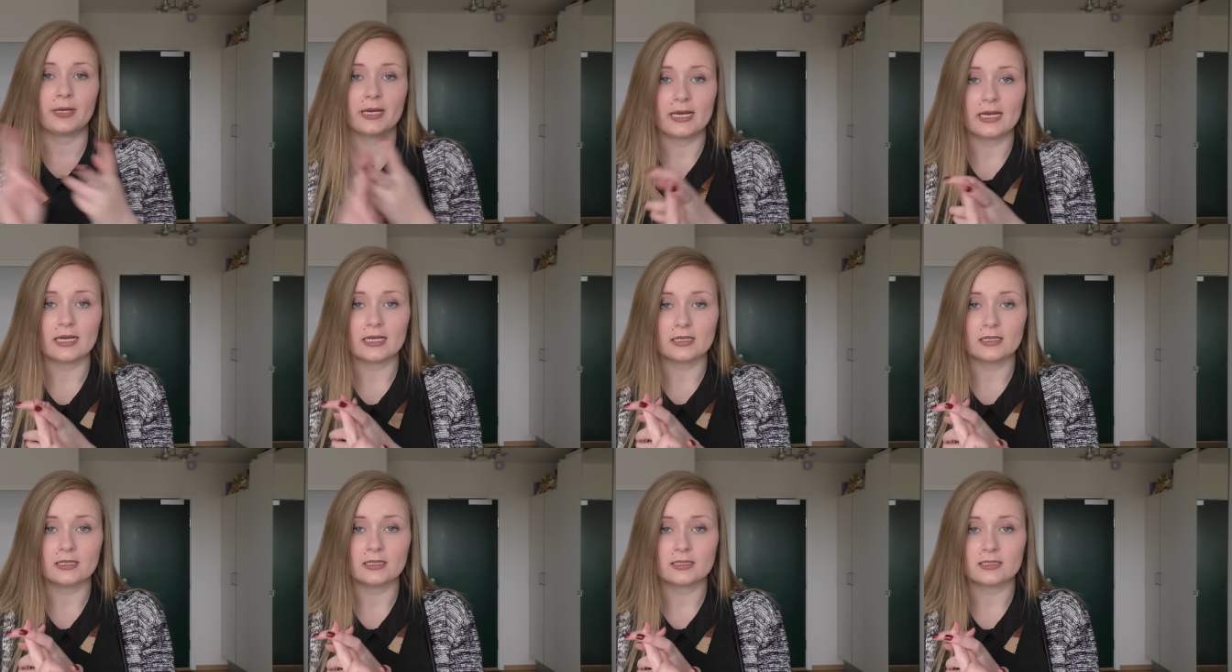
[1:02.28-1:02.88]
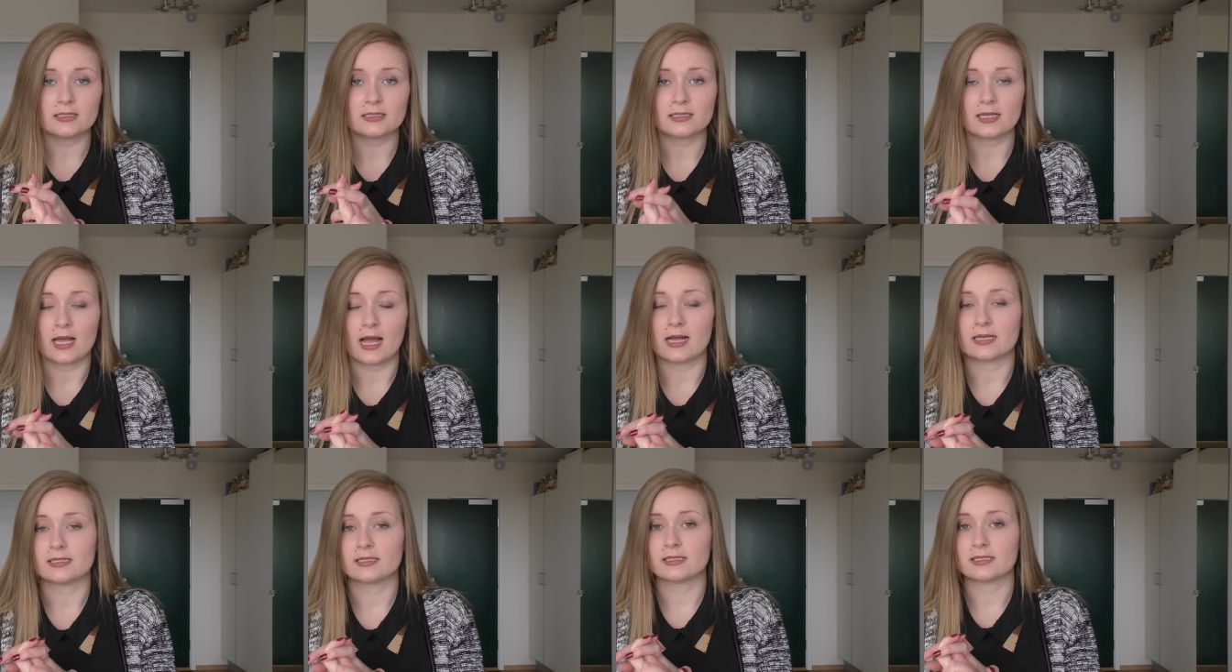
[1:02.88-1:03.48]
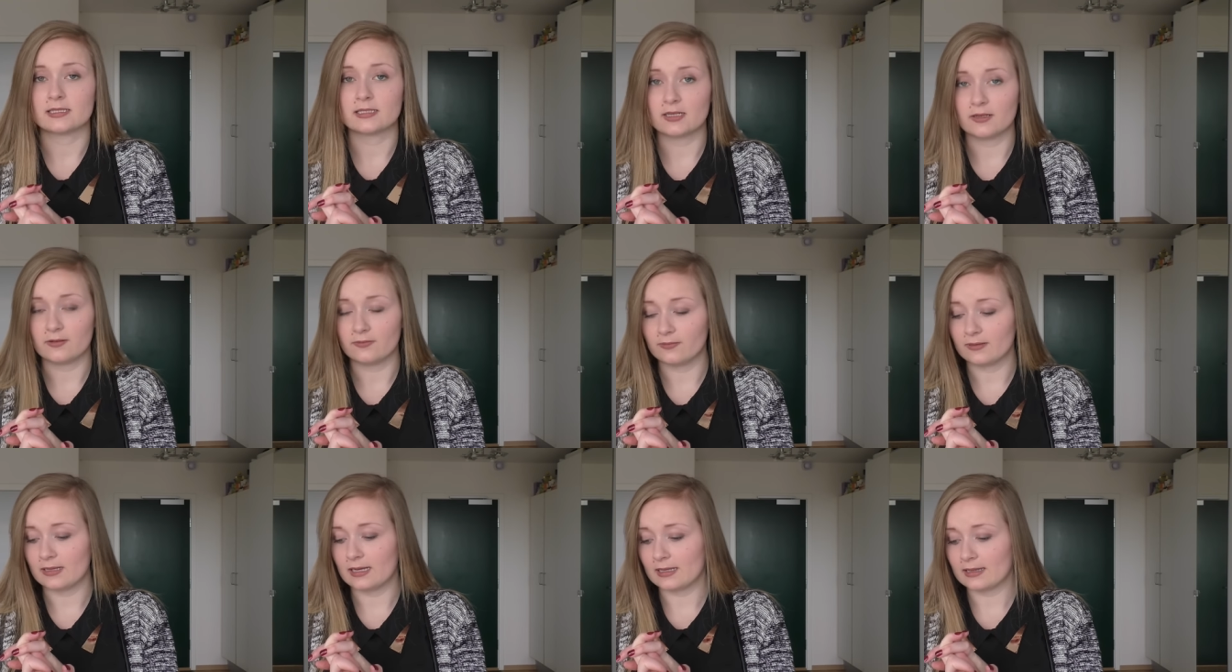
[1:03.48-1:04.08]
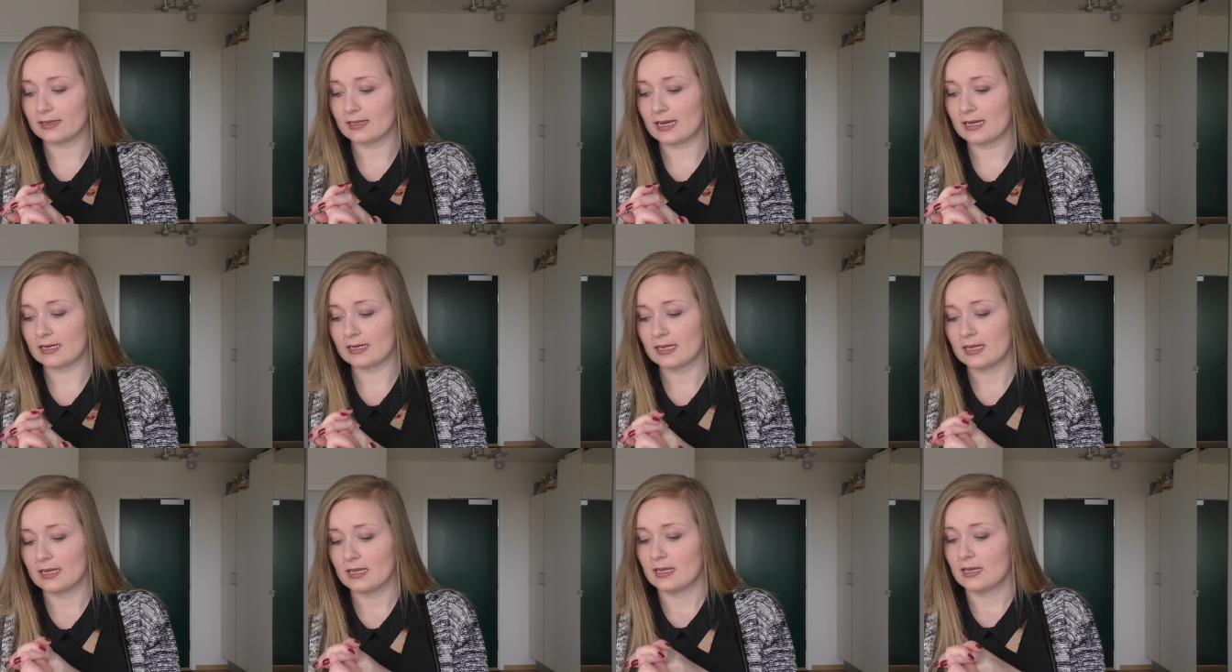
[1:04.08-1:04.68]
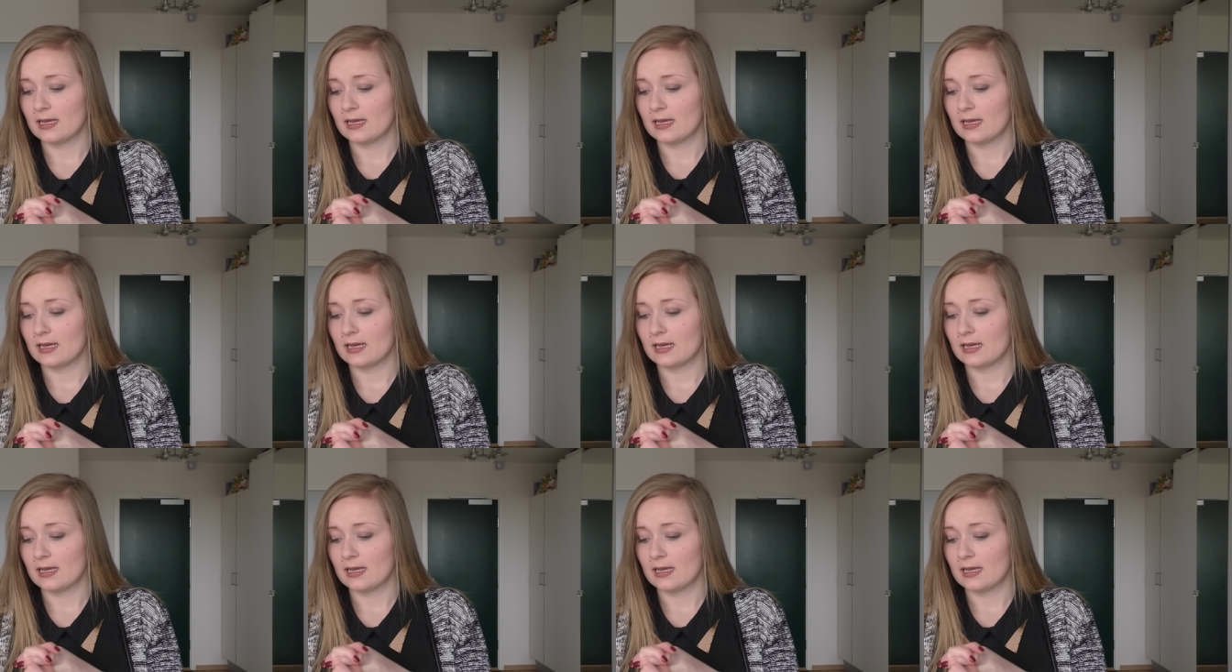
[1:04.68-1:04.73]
pickles and stuff like that.